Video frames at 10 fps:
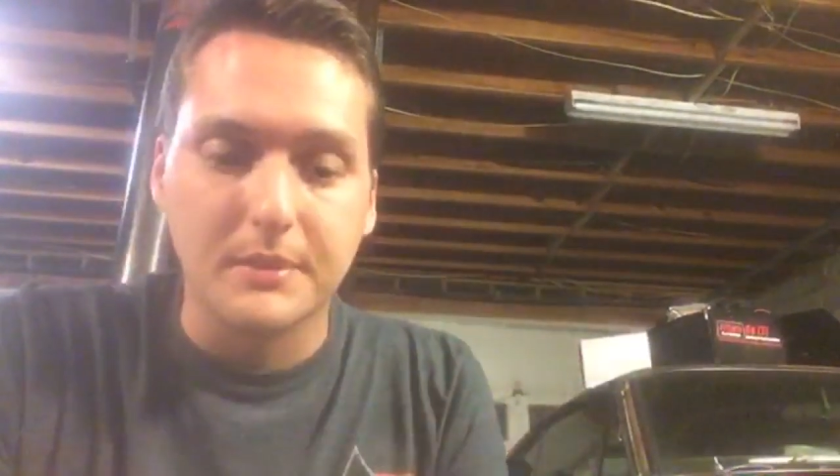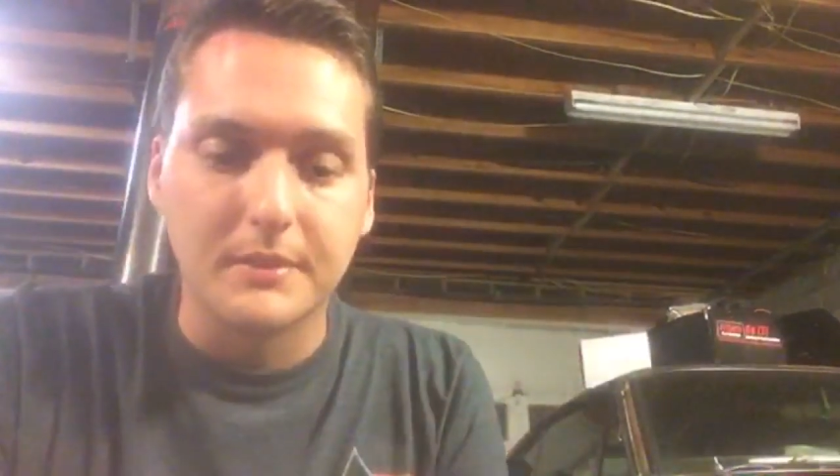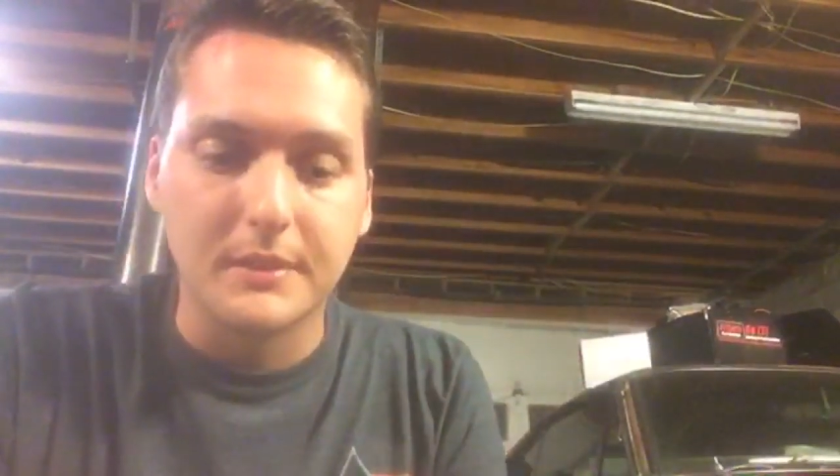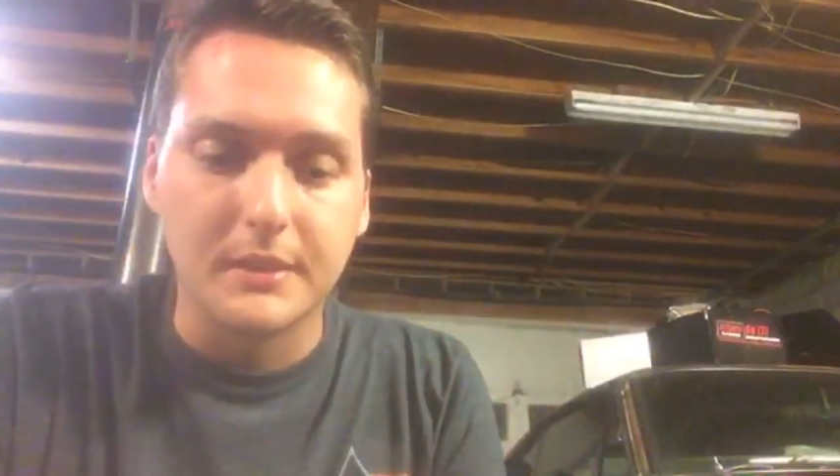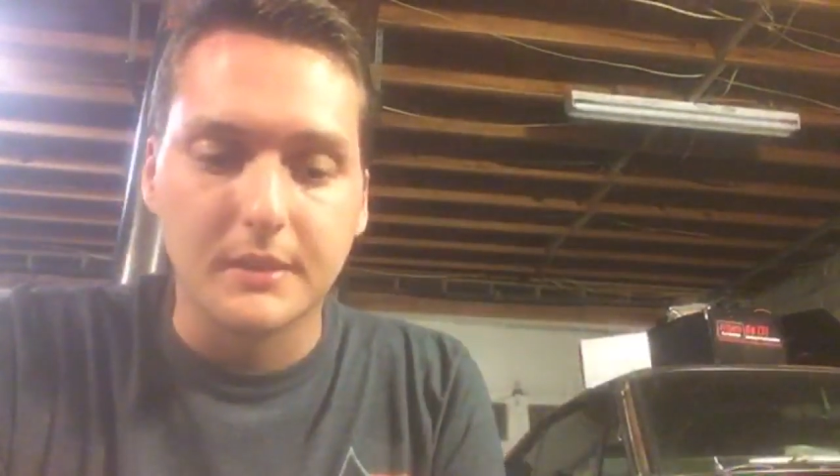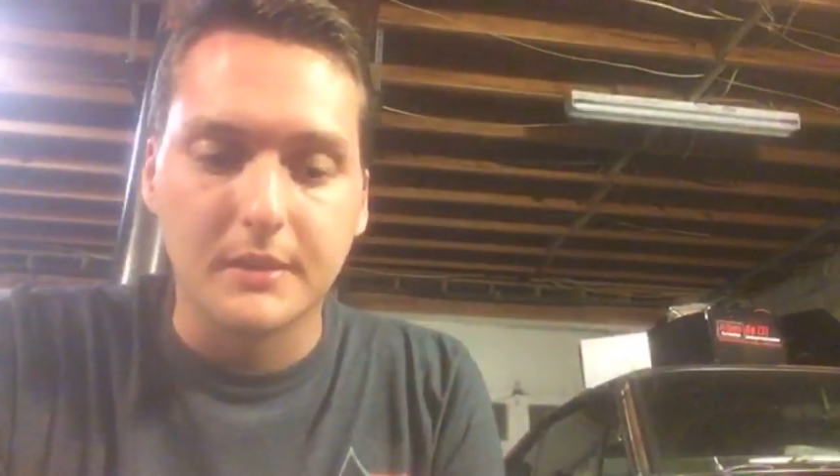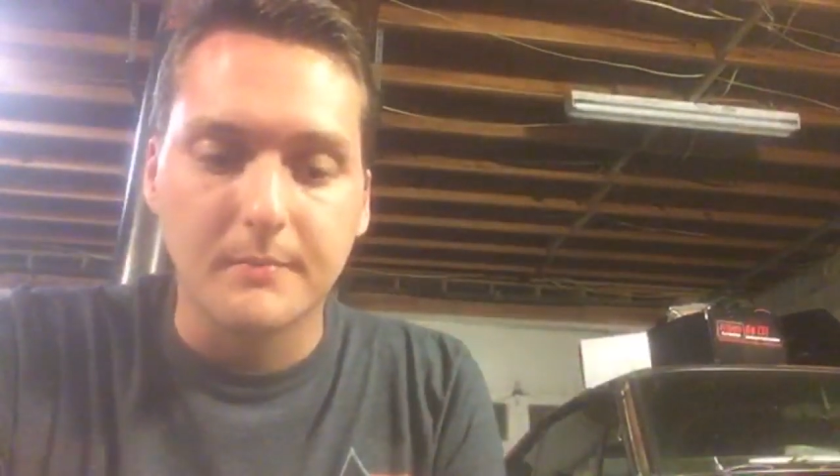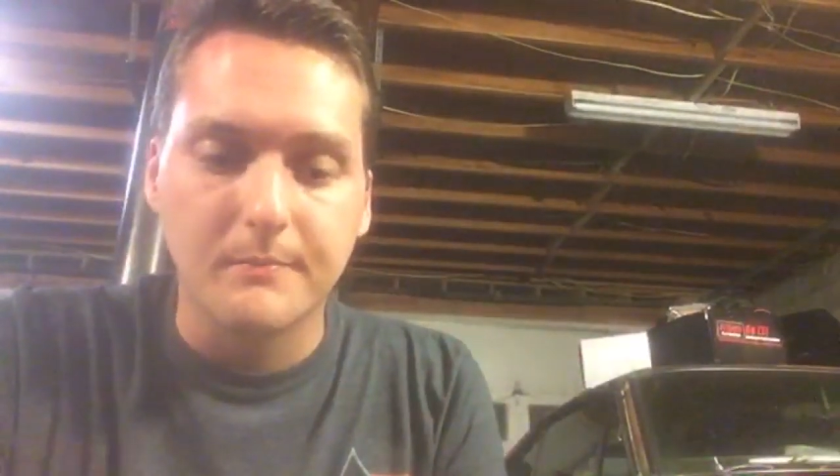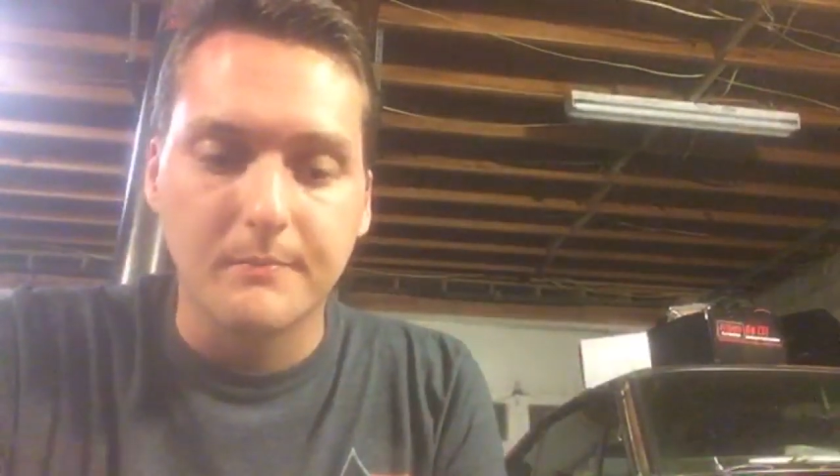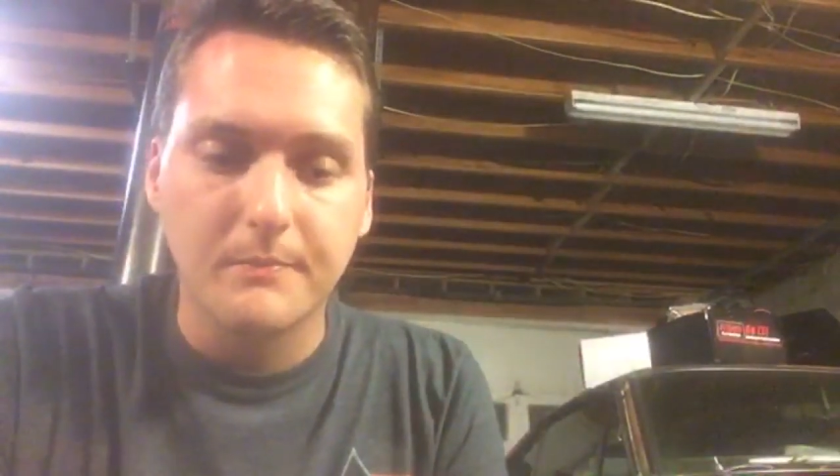but
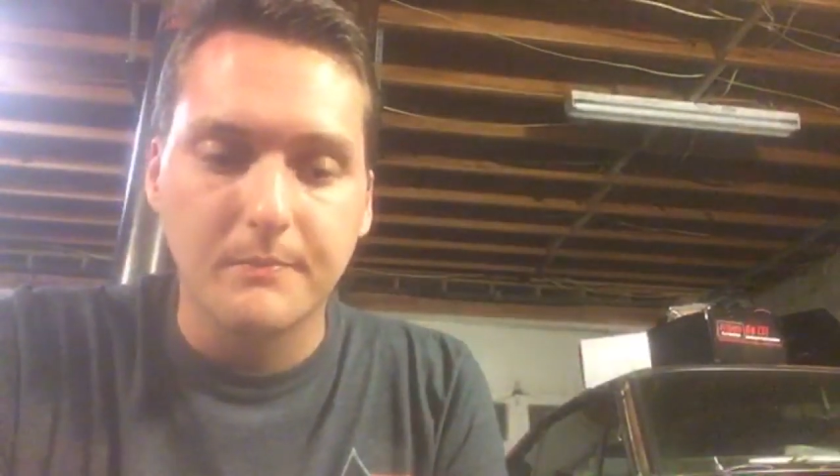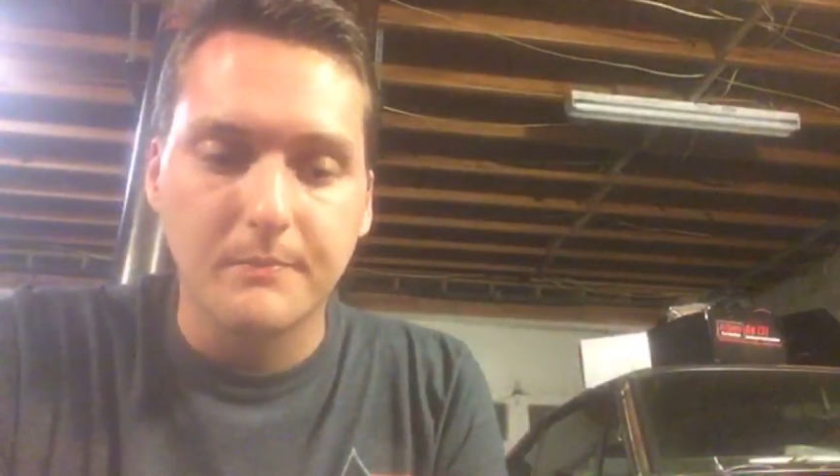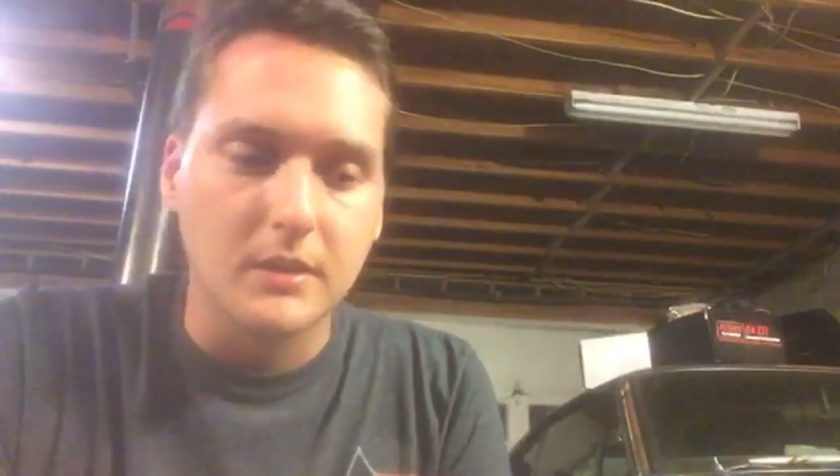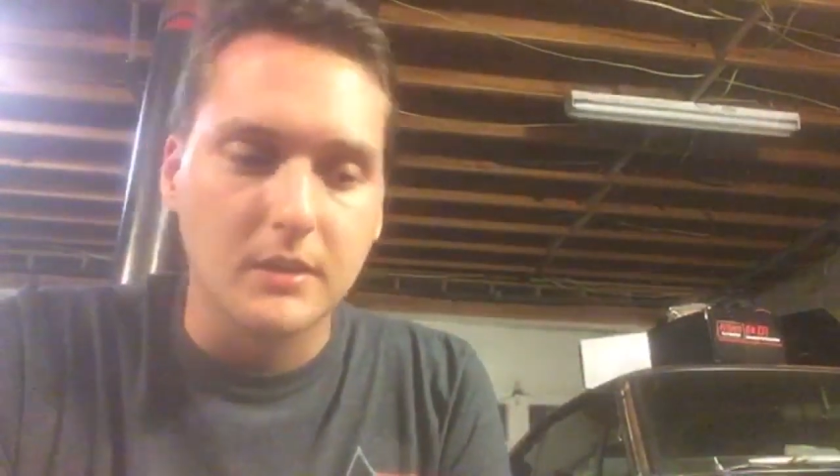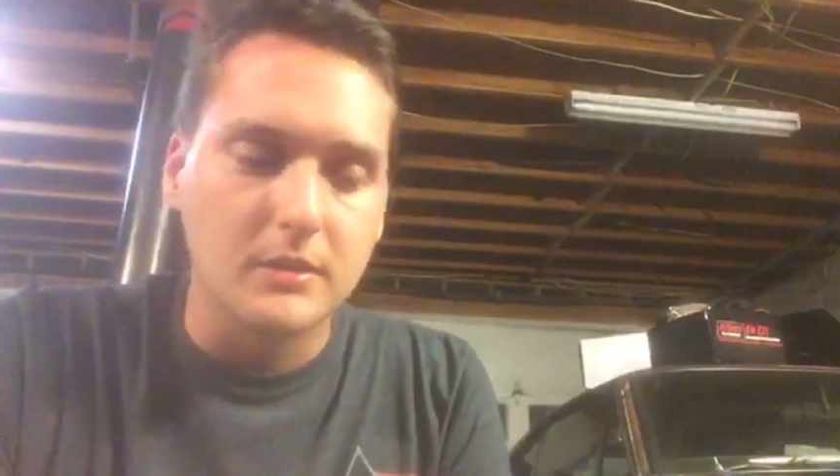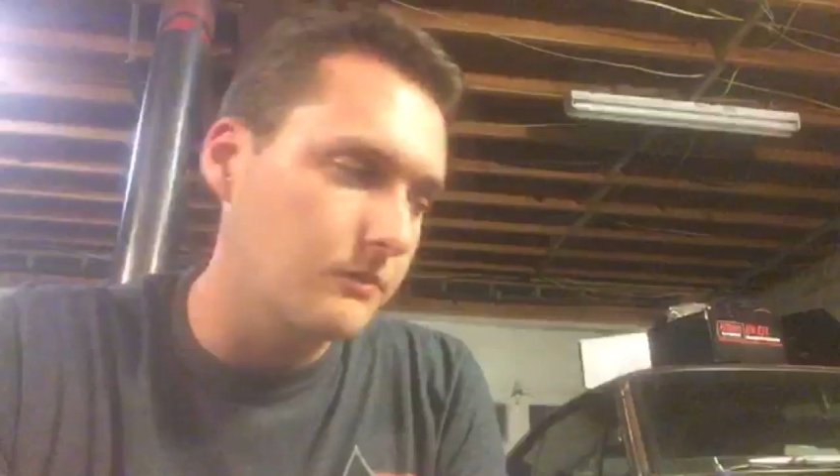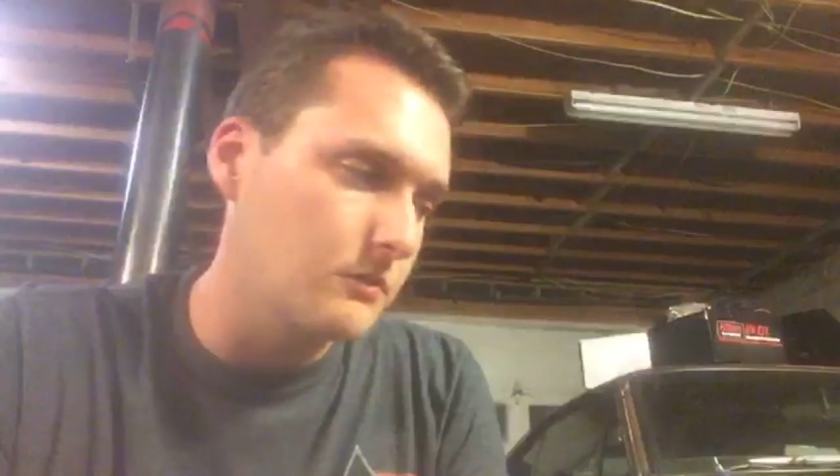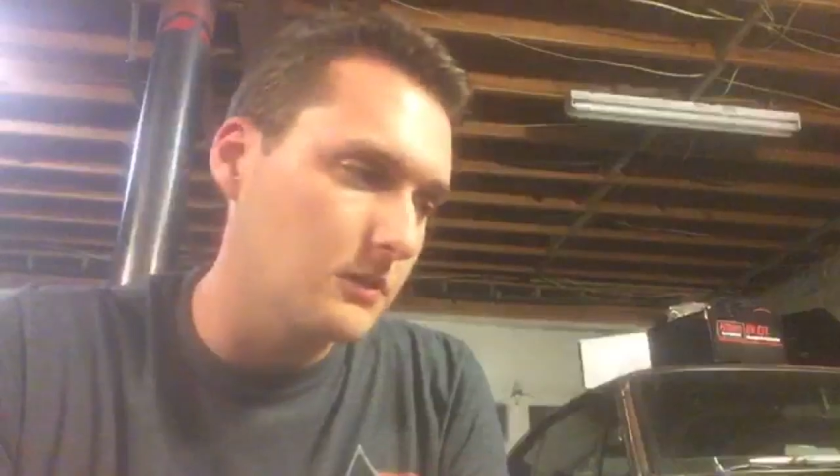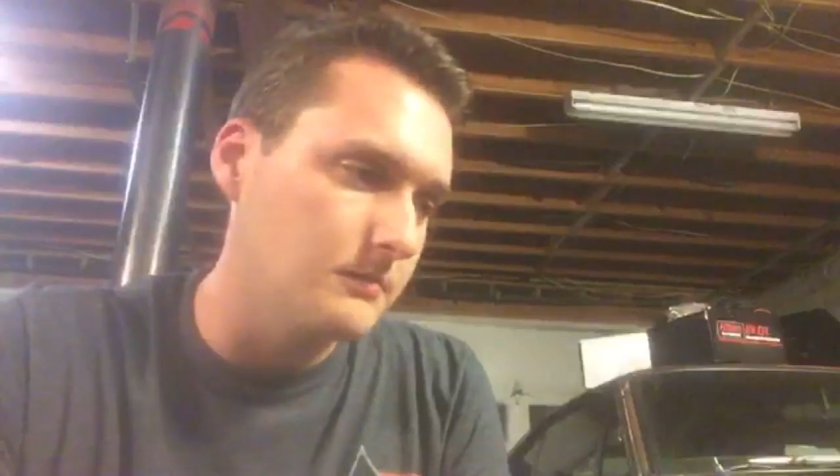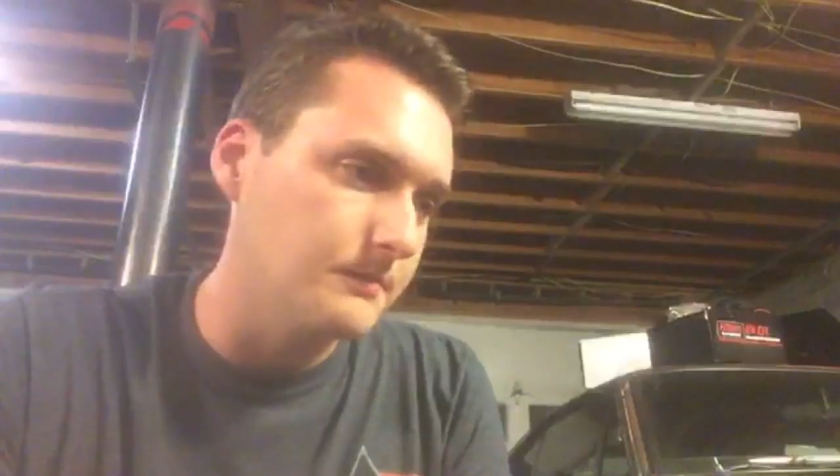it's all
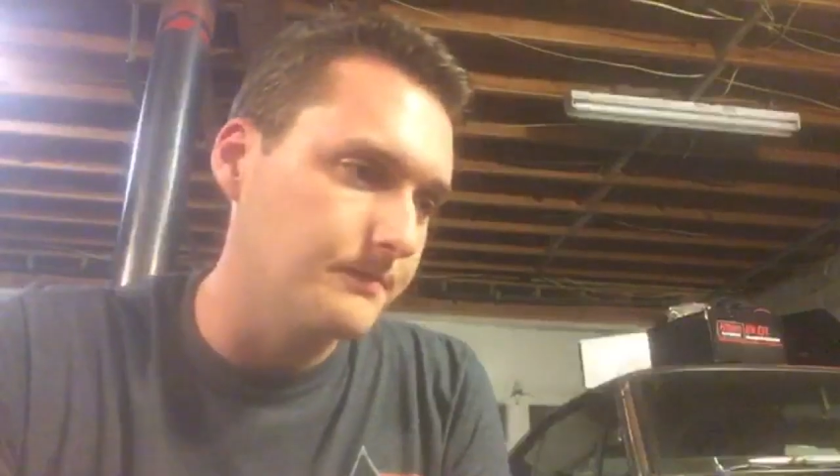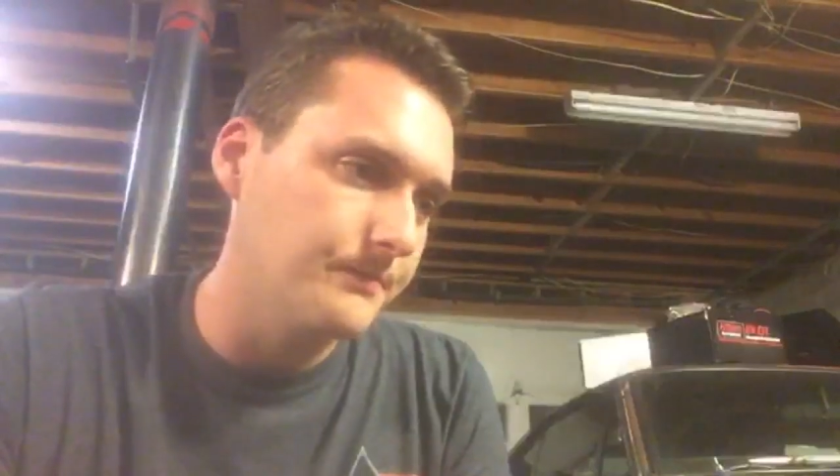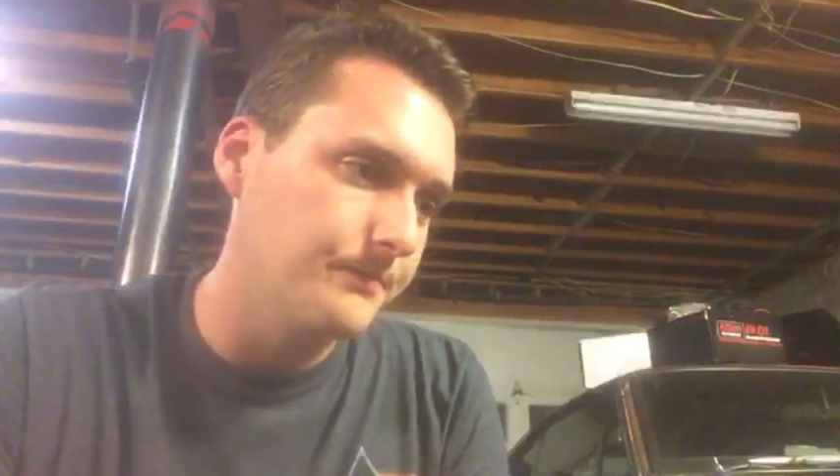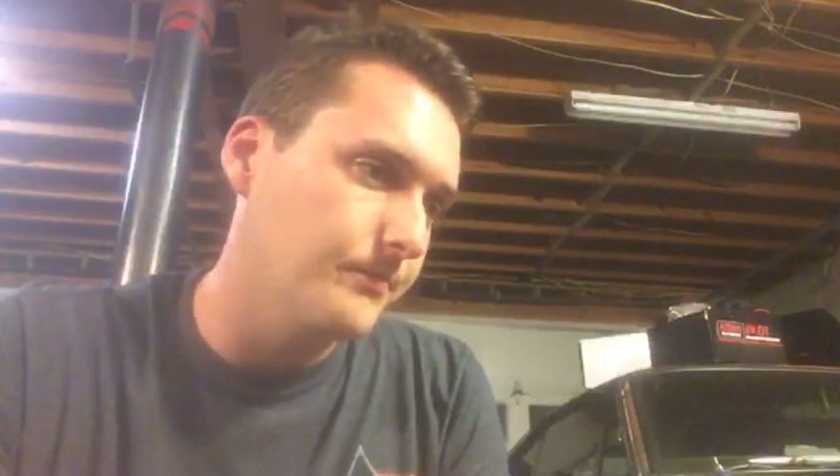from